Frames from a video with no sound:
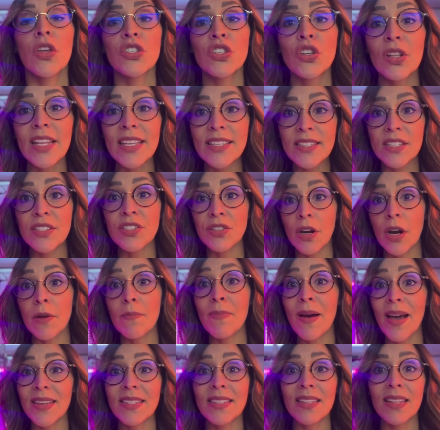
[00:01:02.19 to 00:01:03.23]
So let's start
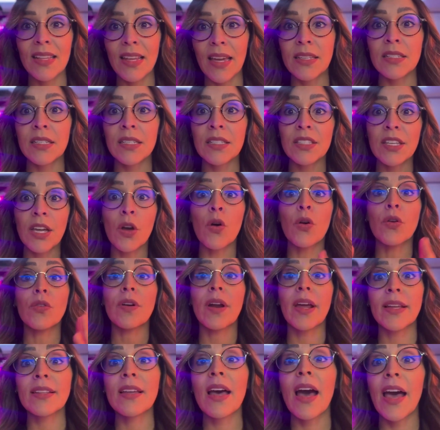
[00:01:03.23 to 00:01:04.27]
by selecting the
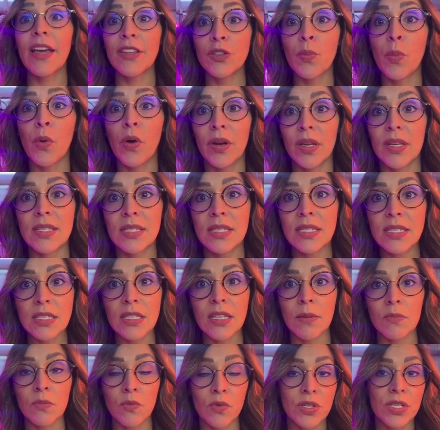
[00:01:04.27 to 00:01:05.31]
correct hydroponic
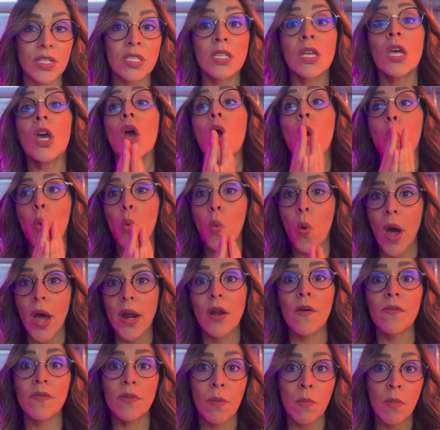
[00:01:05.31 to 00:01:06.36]
system, which is one
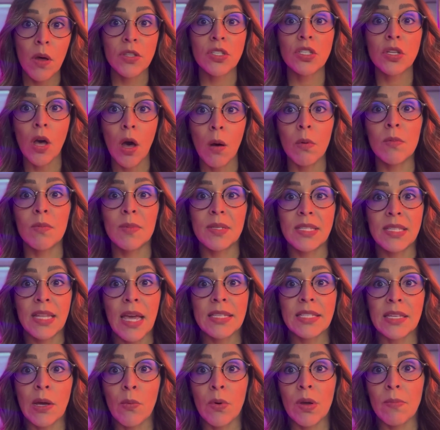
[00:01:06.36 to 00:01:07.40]
of the most common
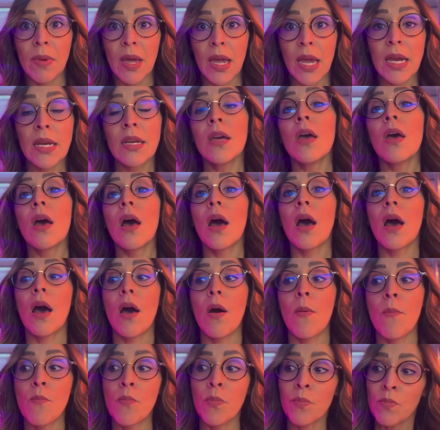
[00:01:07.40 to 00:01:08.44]
mistakes that we made,
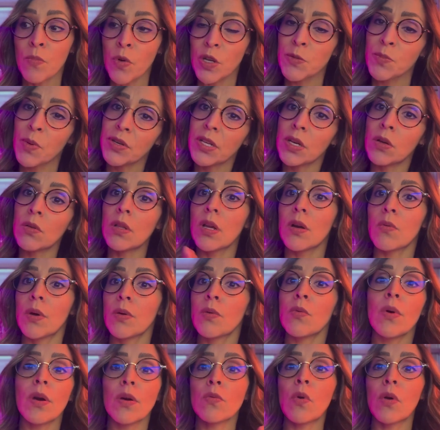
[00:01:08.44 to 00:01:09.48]
uh, most particular
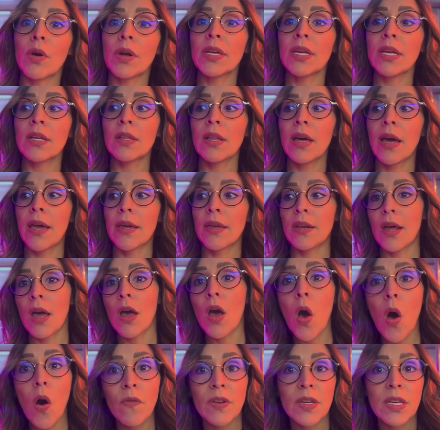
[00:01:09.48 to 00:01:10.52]
when we're working like in a
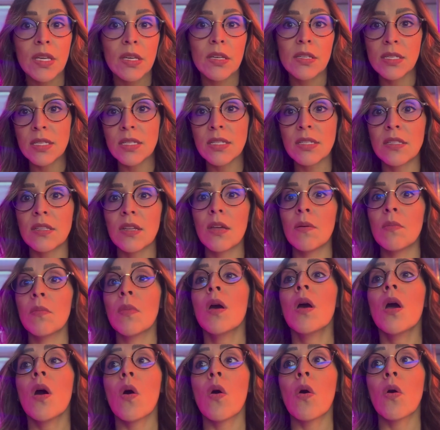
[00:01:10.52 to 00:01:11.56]
hobby system,
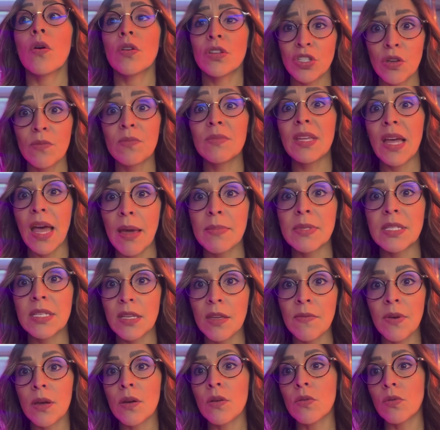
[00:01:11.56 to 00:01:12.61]
or sometimes
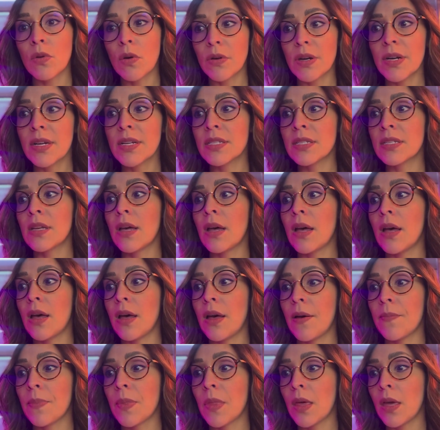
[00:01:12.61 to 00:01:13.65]
even growers,
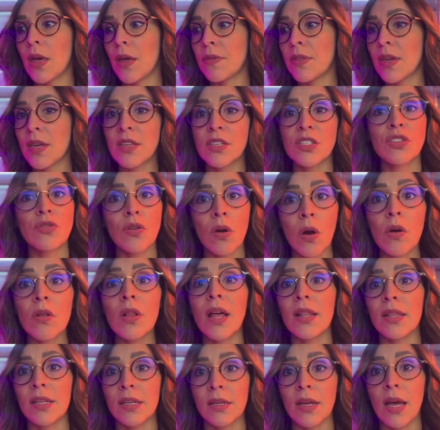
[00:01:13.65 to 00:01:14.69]
um, uh, they struggle
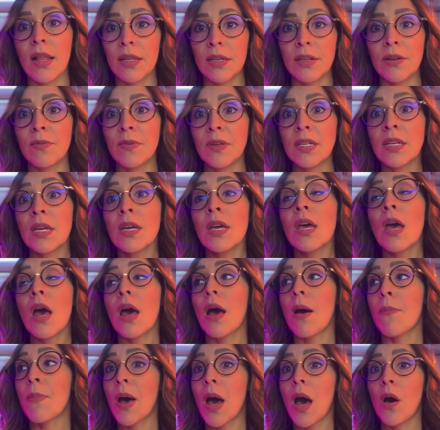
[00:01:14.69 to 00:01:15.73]
a, li a little bit
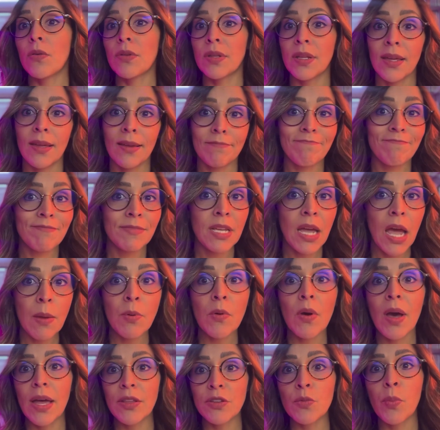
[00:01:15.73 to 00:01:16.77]
about the type
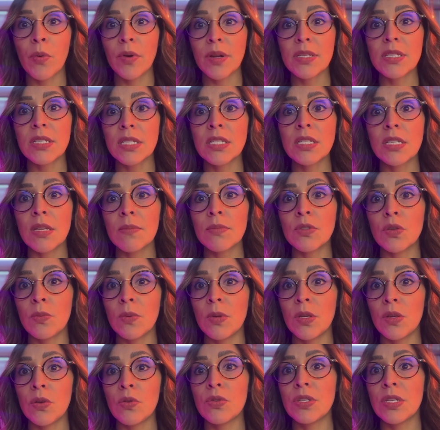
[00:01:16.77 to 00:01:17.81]
of hydroponic system to
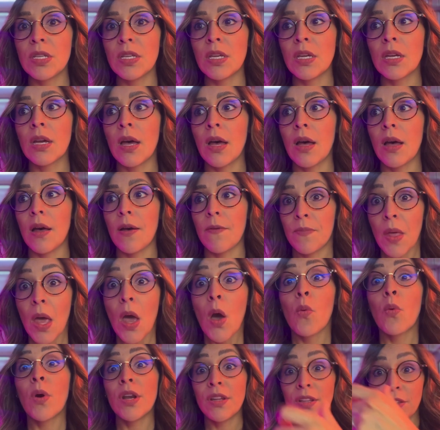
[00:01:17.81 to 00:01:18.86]
be using um,
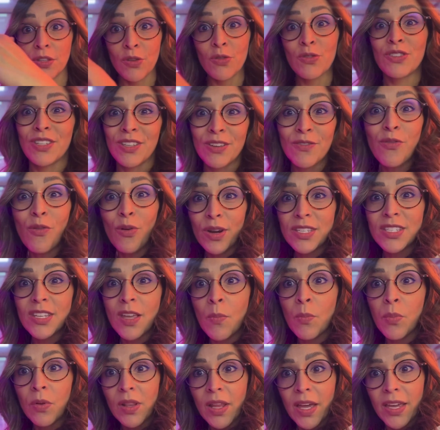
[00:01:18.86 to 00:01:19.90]
when using, for
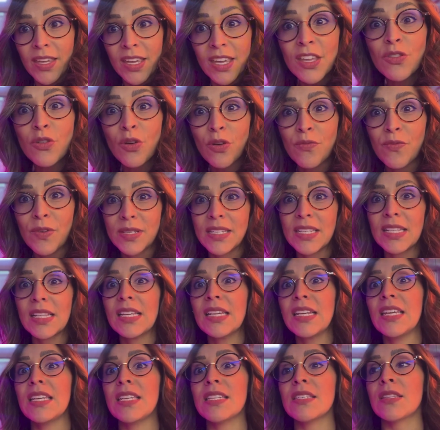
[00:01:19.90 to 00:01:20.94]
example, like indoor
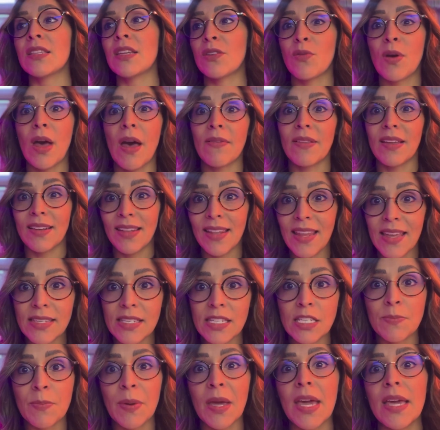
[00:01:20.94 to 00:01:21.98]
facilities that have like less
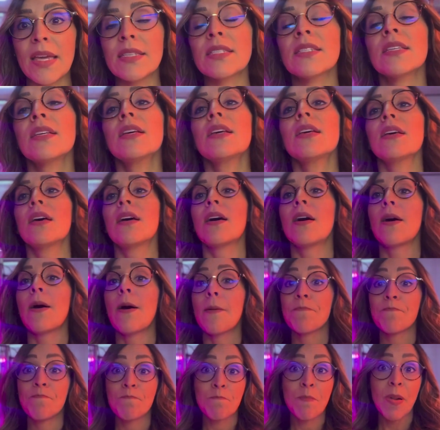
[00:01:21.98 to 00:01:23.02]
space,
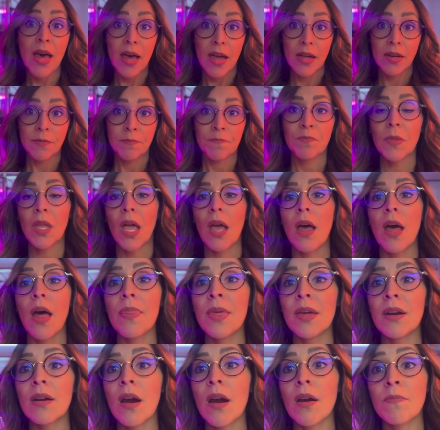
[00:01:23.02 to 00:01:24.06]
um, but uh,
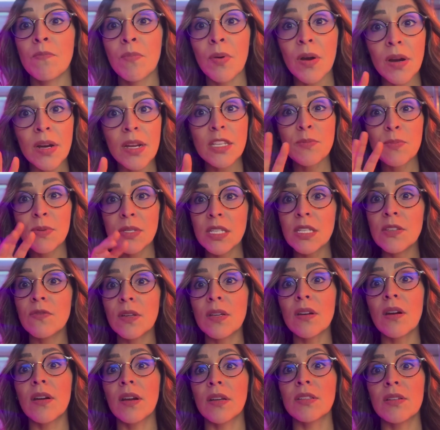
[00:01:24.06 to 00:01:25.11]
there are very
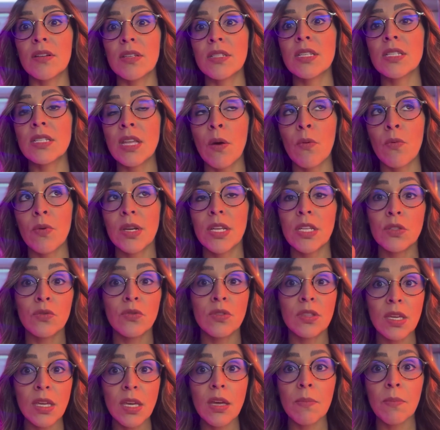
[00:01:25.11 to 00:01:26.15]
specific characteristics that we need to
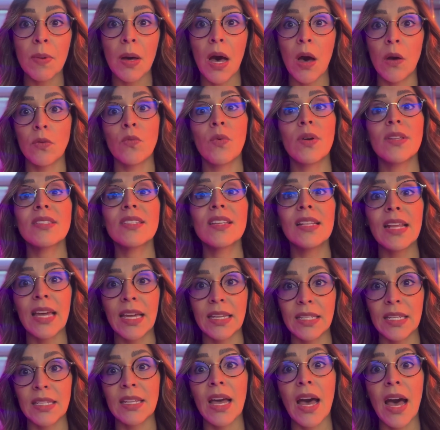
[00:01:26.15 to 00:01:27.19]
think about when
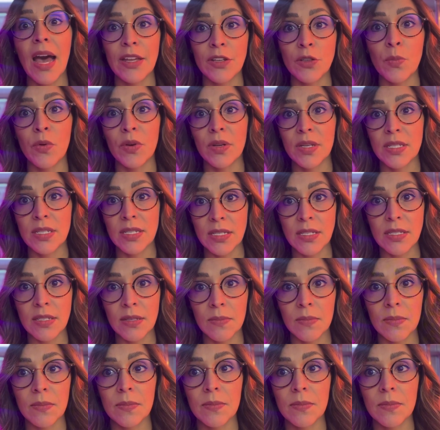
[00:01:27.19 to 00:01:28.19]
selecting the hydroponic system.